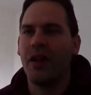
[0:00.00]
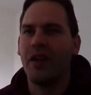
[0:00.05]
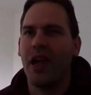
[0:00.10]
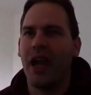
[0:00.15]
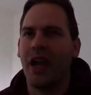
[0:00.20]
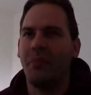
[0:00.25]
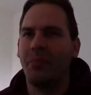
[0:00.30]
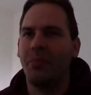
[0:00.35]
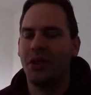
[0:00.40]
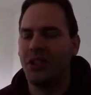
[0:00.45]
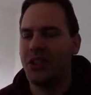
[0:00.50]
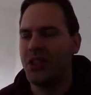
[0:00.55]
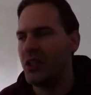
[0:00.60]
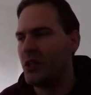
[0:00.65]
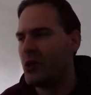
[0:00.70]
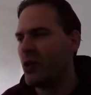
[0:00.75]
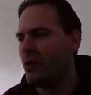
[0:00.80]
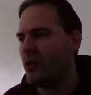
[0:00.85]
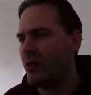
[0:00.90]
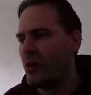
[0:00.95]
what happens
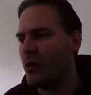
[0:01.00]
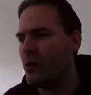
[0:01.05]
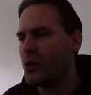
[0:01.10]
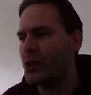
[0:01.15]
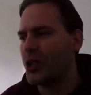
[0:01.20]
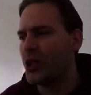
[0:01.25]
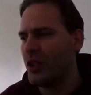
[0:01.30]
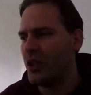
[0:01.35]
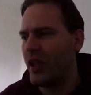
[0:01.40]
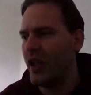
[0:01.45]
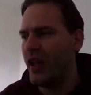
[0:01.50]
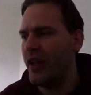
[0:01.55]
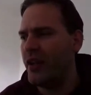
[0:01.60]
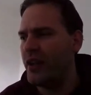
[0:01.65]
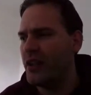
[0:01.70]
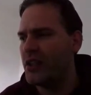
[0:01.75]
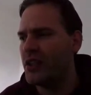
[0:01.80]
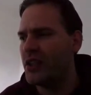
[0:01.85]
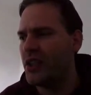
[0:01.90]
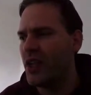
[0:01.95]
in convolution
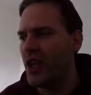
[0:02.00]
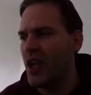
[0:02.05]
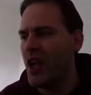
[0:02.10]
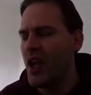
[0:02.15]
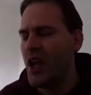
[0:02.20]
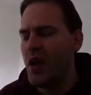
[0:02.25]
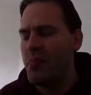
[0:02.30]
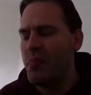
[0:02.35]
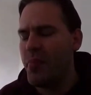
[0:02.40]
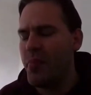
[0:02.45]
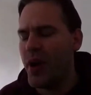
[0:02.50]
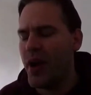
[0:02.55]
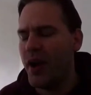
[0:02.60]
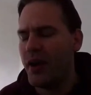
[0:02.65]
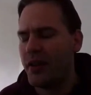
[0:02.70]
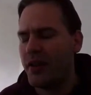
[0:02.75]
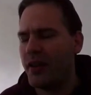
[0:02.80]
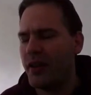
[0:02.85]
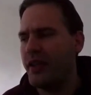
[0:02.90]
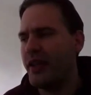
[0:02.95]
layers.
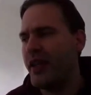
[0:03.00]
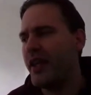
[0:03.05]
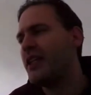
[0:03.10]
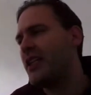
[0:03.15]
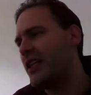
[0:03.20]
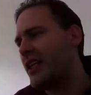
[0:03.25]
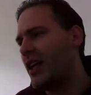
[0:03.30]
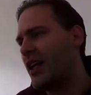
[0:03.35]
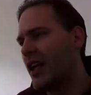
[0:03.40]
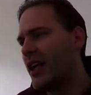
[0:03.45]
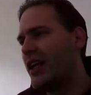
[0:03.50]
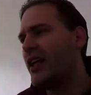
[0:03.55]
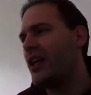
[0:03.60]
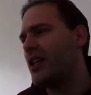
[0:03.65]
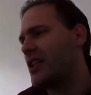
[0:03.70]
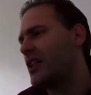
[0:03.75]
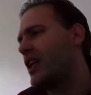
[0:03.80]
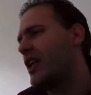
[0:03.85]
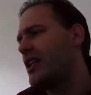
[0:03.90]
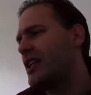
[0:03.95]
But yes,
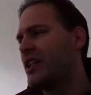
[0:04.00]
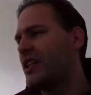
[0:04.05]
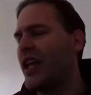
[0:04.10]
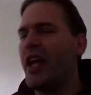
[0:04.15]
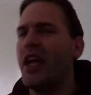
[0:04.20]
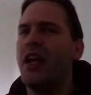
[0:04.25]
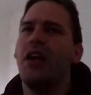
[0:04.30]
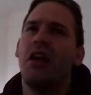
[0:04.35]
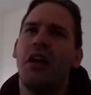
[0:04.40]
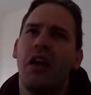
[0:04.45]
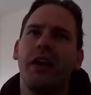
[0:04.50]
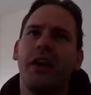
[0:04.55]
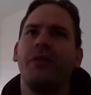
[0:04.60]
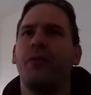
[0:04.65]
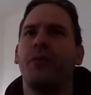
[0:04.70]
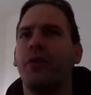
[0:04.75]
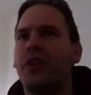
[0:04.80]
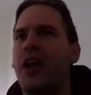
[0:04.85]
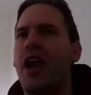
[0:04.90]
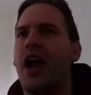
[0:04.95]
yes. Let's say it
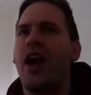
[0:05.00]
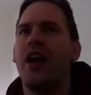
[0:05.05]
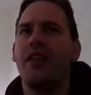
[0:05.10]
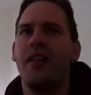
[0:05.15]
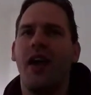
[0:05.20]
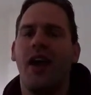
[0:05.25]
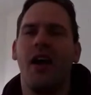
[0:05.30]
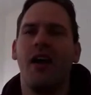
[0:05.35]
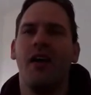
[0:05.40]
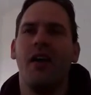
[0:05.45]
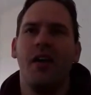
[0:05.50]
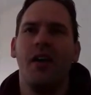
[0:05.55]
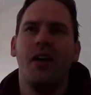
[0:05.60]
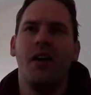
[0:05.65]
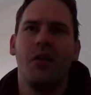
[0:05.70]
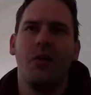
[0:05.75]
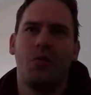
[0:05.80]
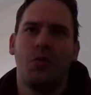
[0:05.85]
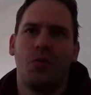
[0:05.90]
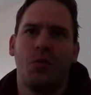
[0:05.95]
would
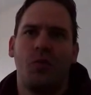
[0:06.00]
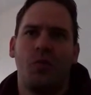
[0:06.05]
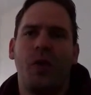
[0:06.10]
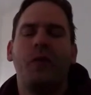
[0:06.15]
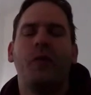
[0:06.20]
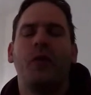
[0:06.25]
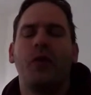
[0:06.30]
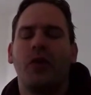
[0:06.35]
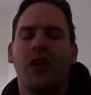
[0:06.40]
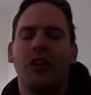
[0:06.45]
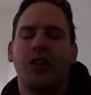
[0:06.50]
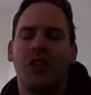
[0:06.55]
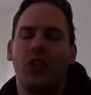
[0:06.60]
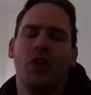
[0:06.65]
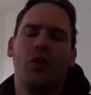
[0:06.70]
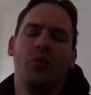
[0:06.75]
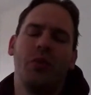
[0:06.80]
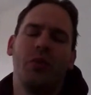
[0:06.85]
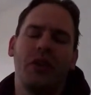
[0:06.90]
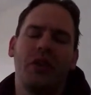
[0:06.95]
we would
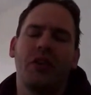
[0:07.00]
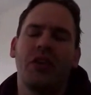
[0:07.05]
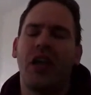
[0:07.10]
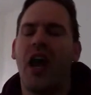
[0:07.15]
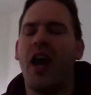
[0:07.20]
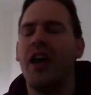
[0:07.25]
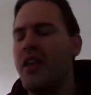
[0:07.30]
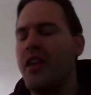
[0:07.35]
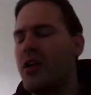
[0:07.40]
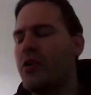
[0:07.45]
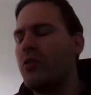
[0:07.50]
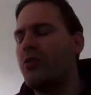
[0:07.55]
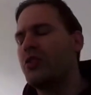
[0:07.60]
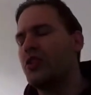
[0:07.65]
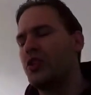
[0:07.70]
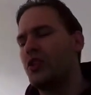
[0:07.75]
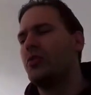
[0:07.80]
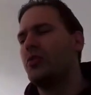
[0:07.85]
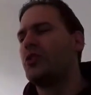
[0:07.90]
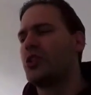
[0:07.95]
assume it kind of
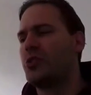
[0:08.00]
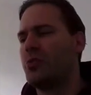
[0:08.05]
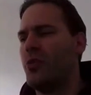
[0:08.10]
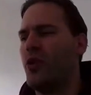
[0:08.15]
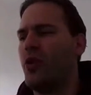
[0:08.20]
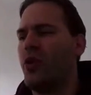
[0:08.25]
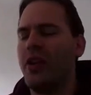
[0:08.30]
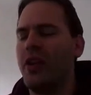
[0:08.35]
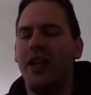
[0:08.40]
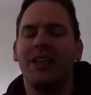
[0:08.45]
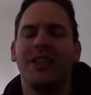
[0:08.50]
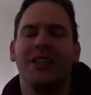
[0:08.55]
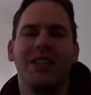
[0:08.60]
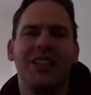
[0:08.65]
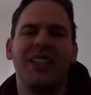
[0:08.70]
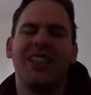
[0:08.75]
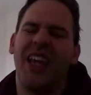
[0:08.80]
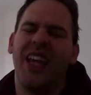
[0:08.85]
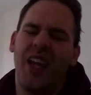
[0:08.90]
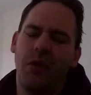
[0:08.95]
consumes more or less the
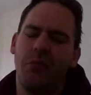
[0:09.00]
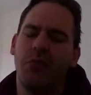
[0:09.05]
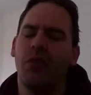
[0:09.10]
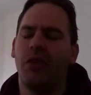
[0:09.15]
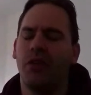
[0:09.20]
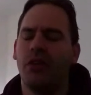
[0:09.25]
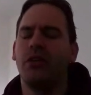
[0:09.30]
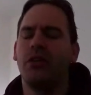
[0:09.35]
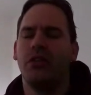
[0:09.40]
same.